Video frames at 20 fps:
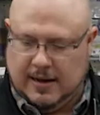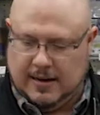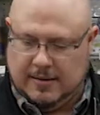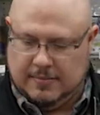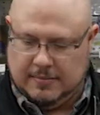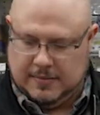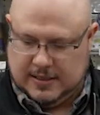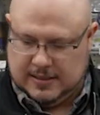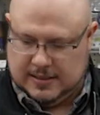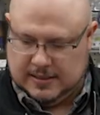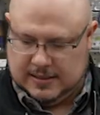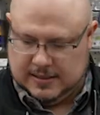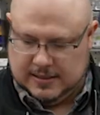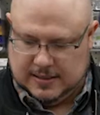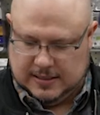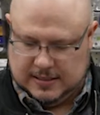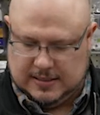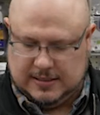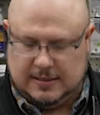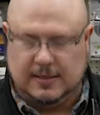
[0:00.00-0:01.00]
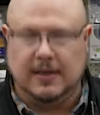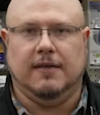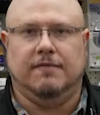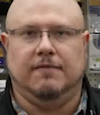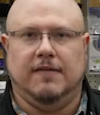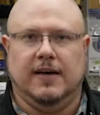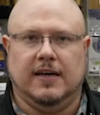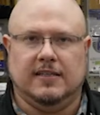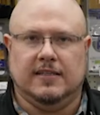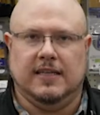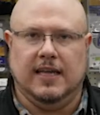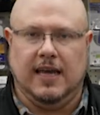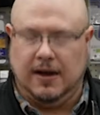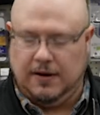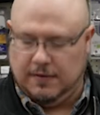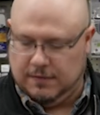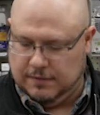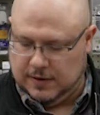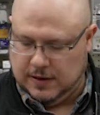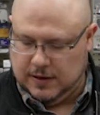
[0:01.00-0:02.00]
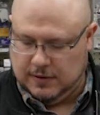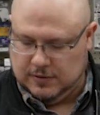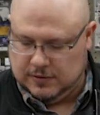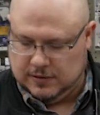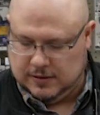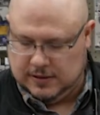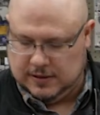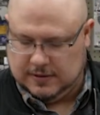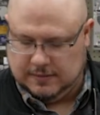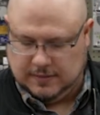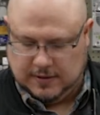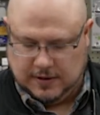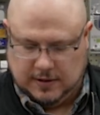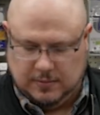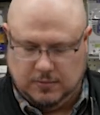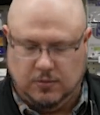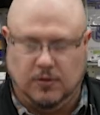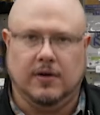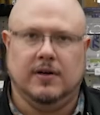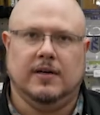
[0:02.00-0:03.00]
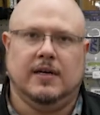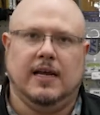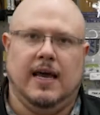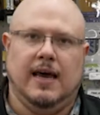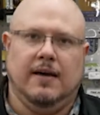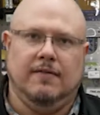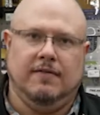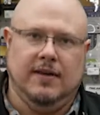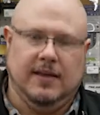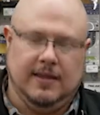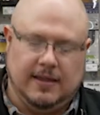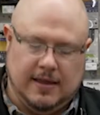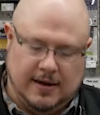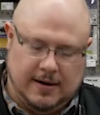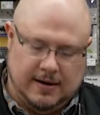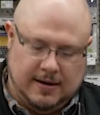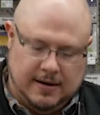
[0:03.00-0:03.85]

This affects the airflow, so this is very important to have in there.